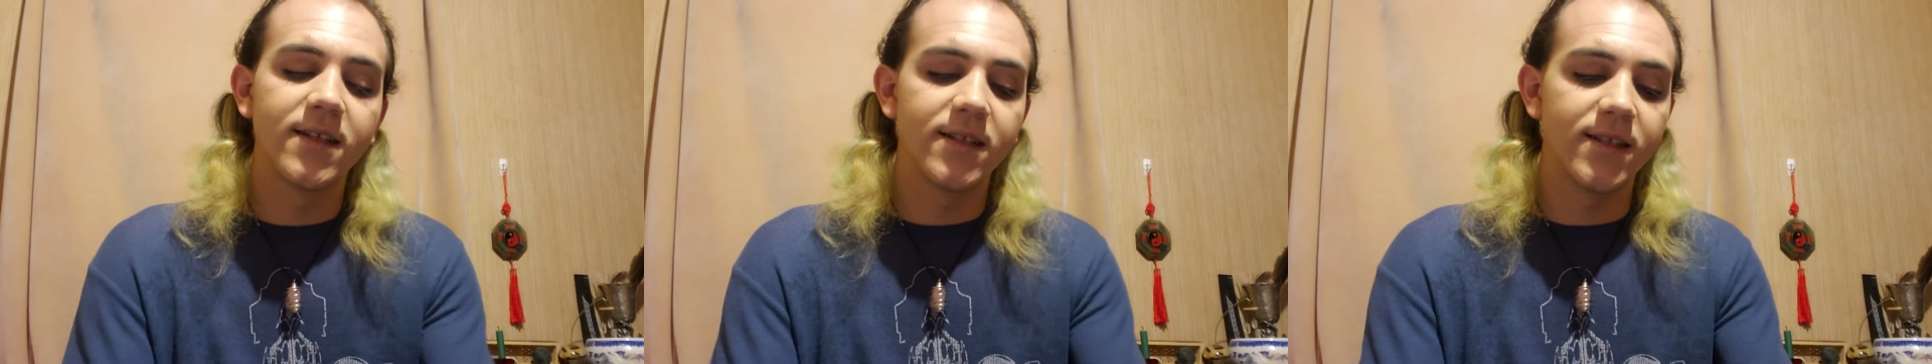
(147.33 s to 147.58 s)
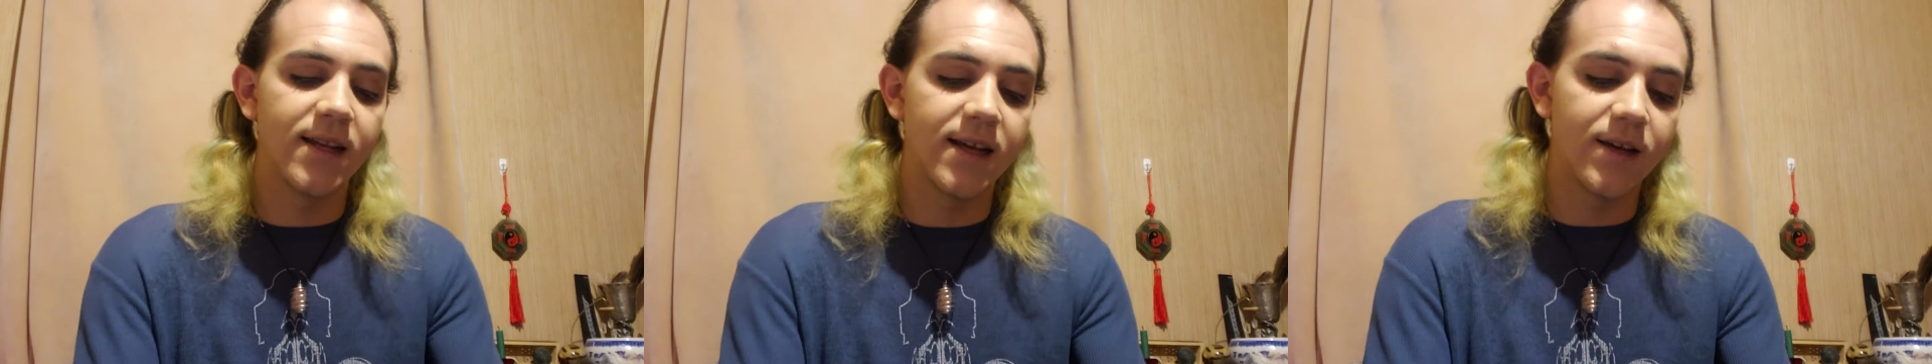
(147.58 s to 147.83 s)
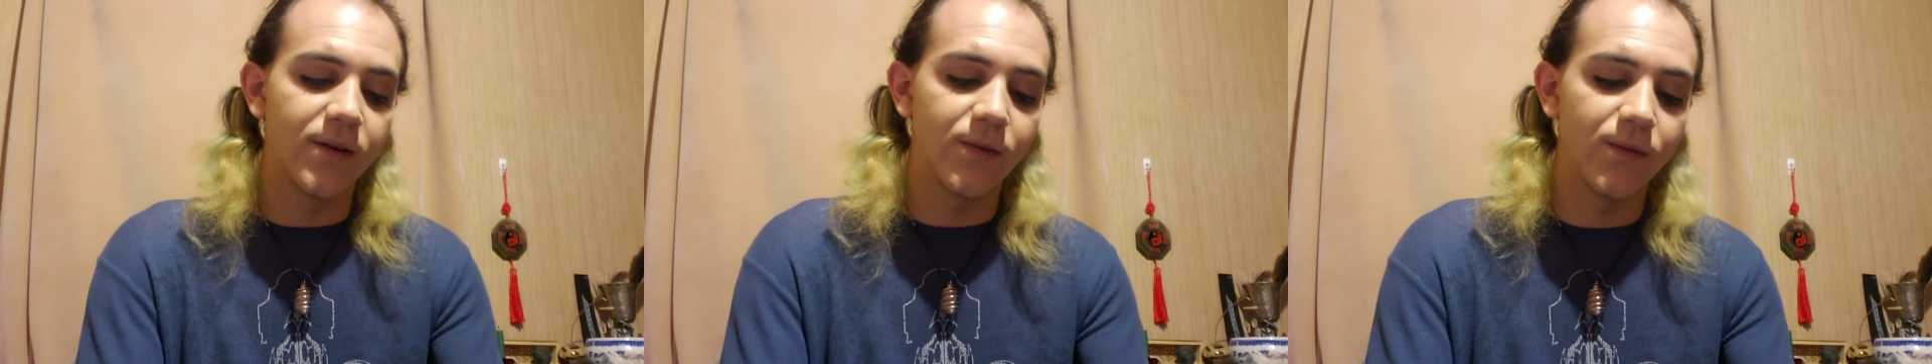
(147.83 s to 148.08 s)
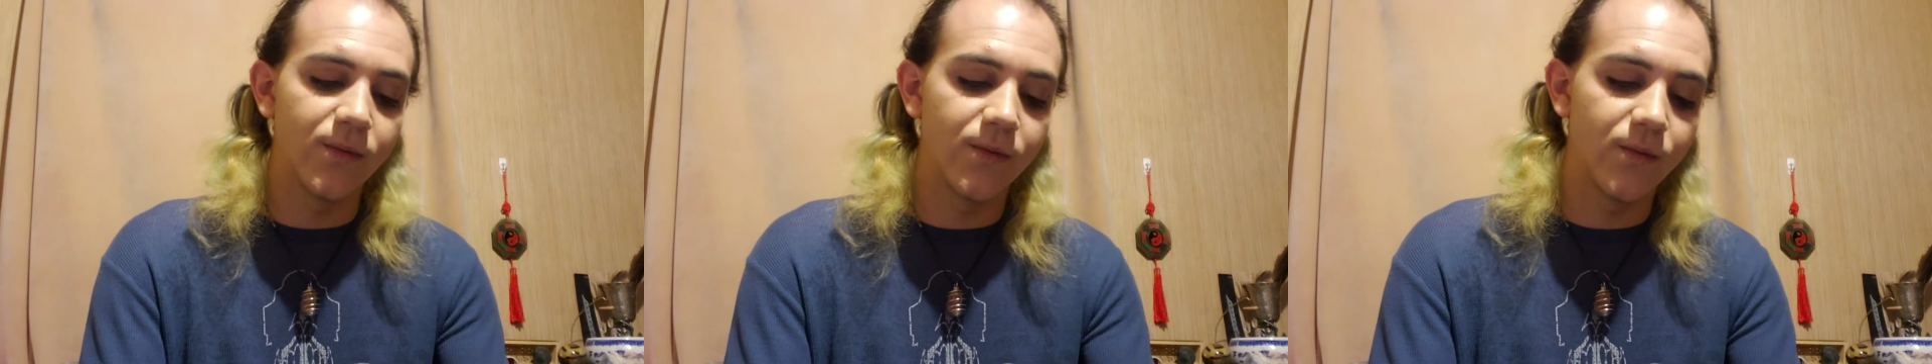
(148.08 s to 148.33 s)

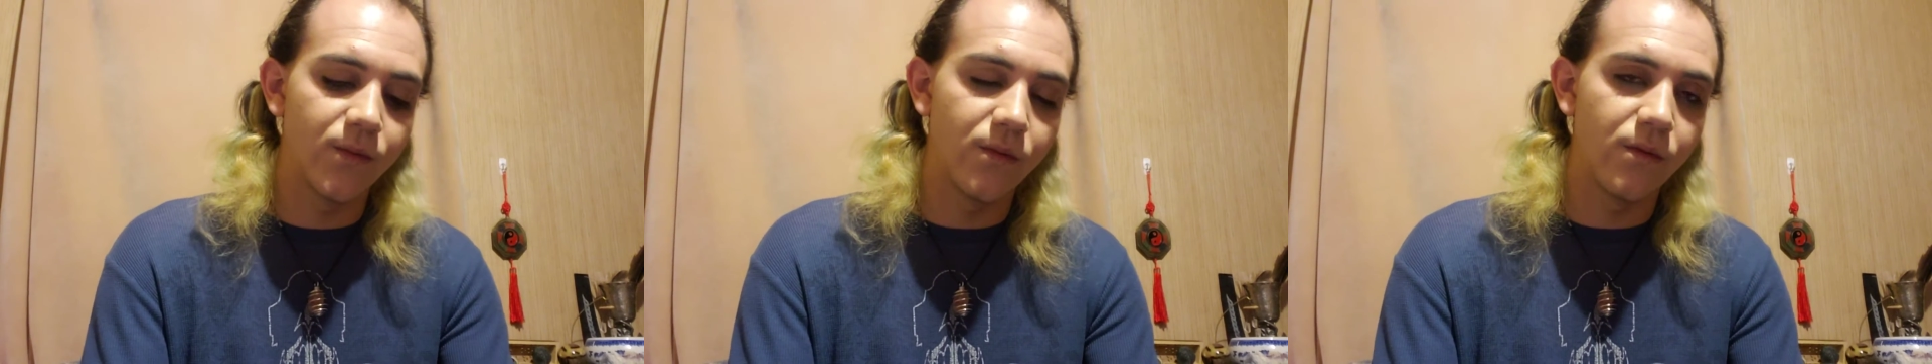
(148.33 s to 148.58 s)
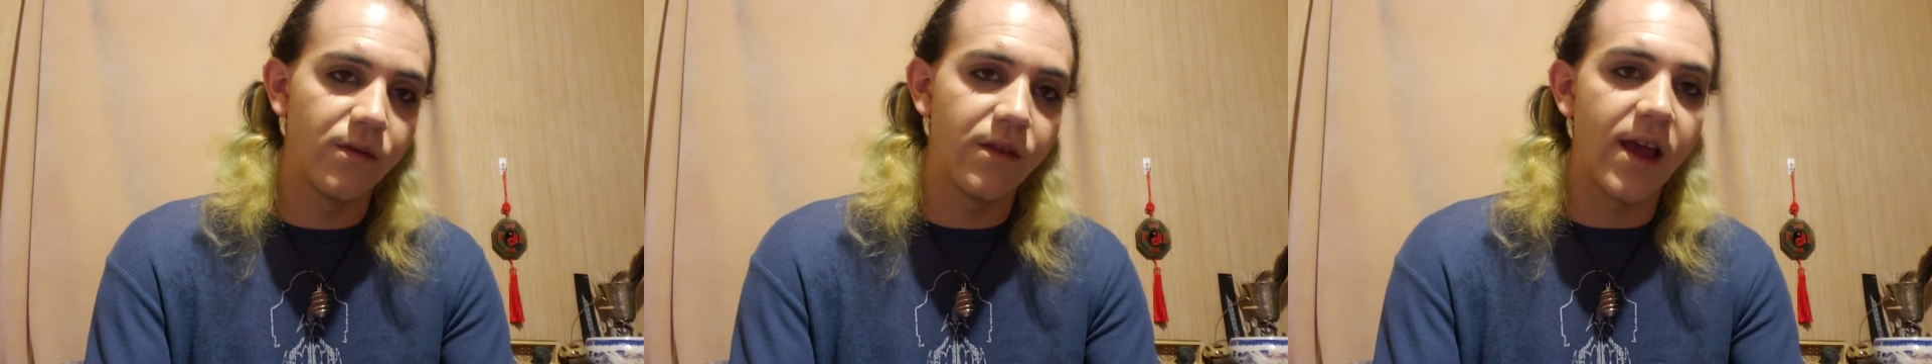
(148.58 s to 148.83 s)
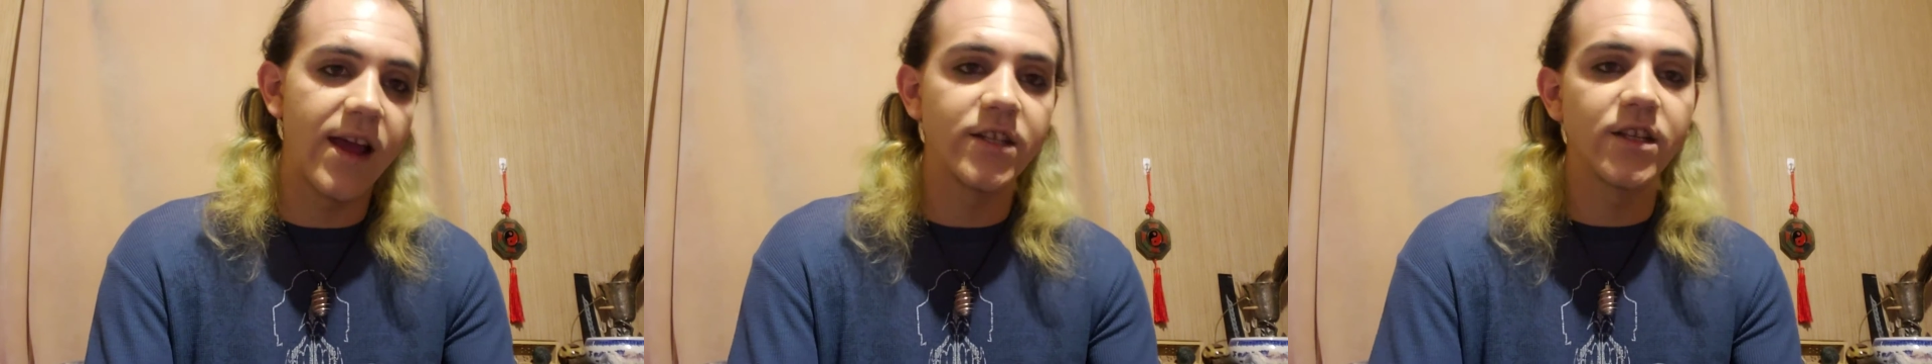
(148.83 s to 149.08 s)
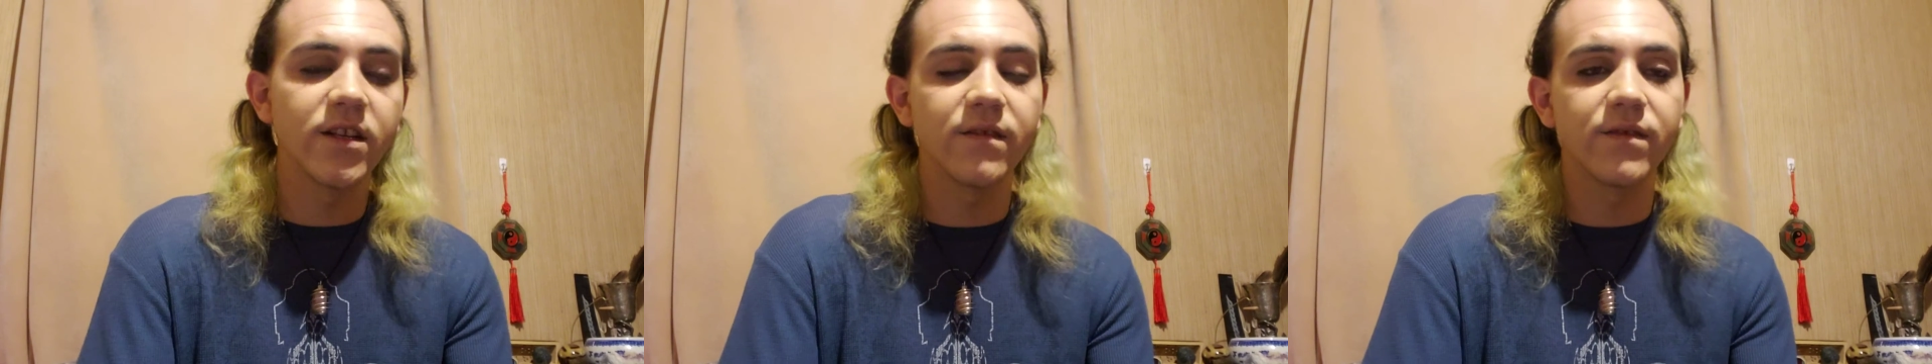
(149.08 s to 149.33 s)
Now the
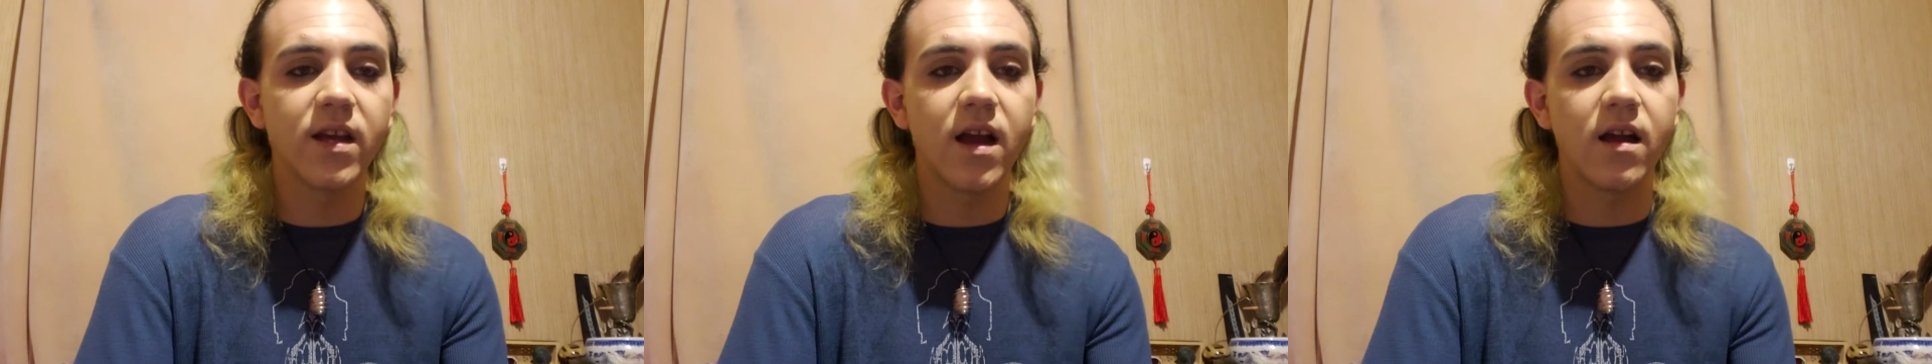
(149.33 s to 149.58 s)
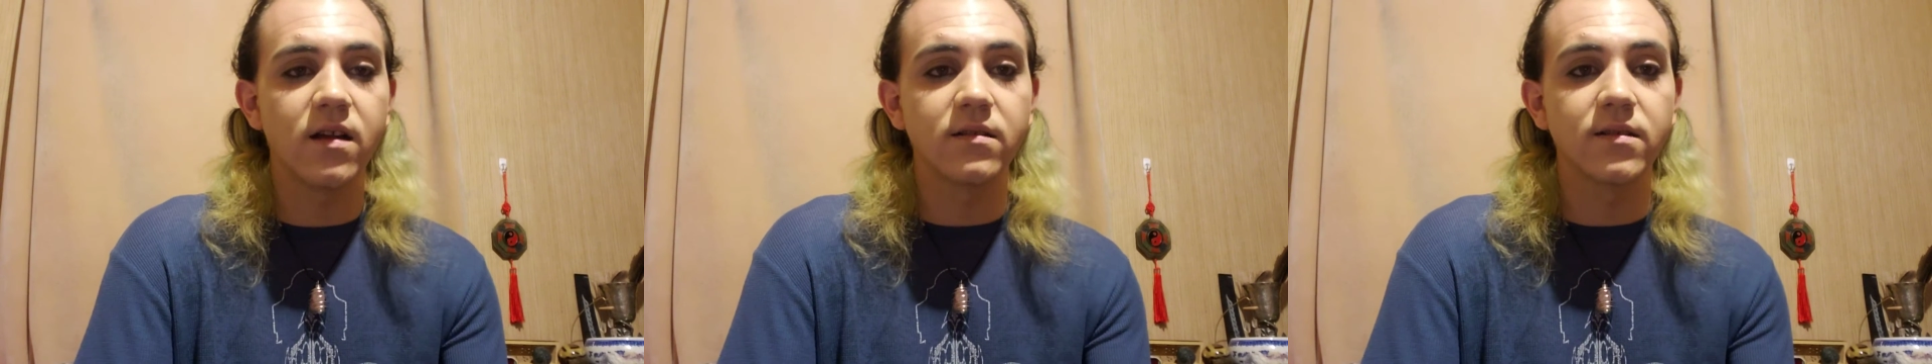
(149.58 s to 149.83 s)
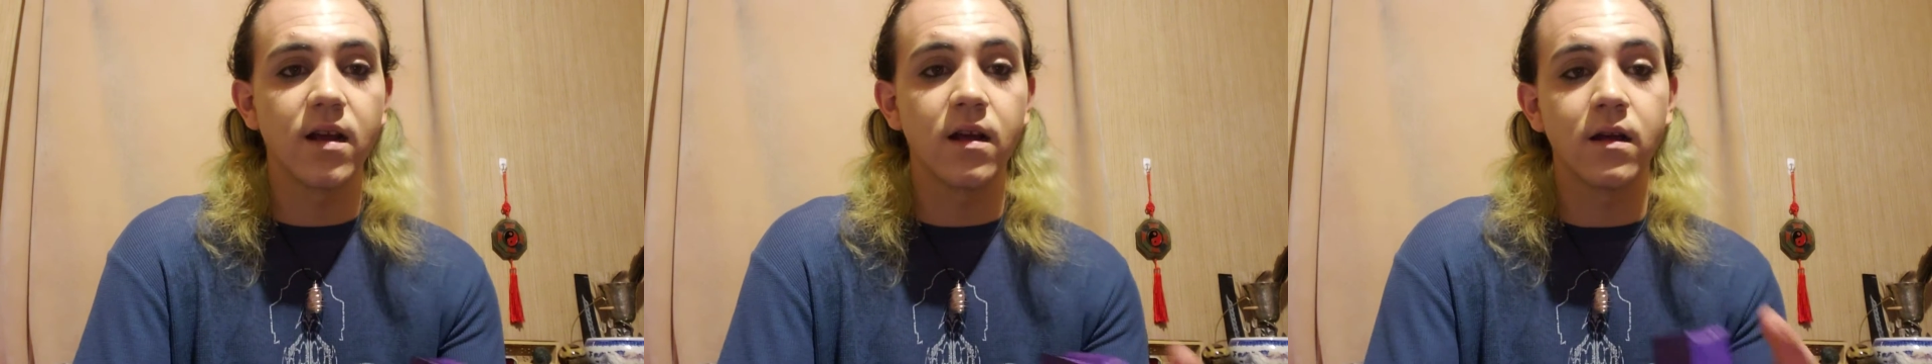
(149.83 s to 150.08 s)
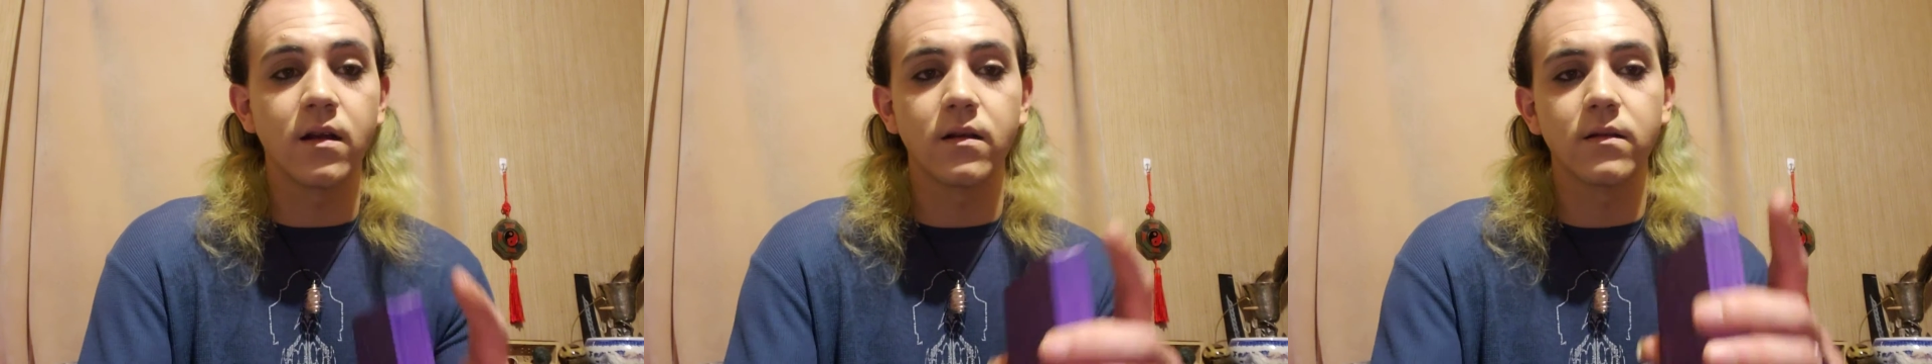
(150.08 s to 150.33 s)
edging of the cards
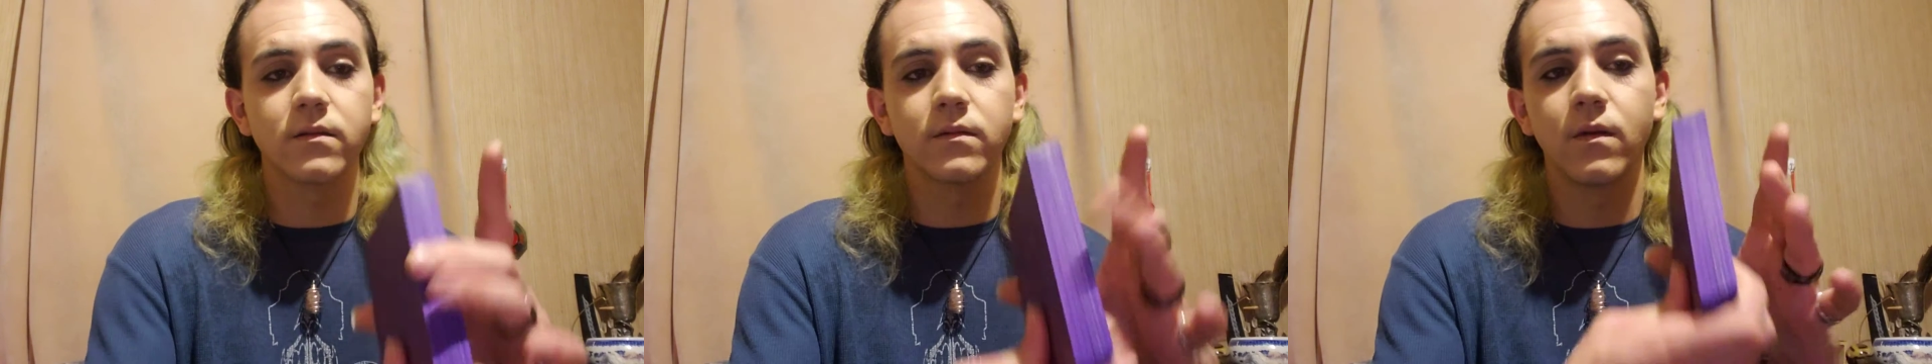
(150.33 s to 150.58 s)
are